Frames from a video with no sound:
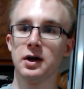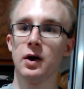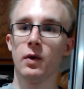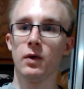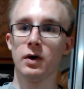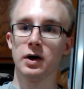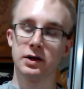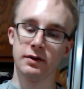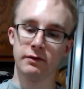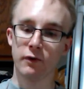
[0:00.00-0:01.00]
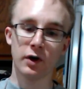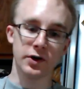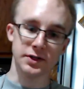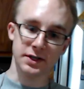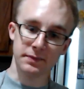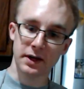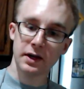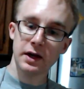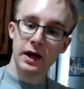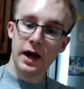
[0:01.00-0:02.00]
or a fork or something
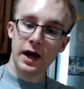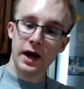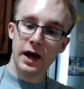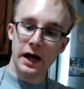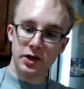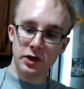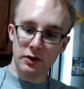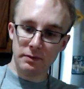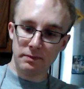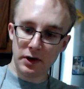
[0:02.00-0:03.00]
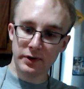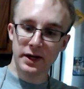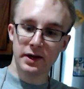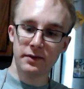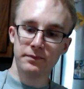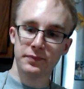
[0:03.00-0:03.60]
and you poke it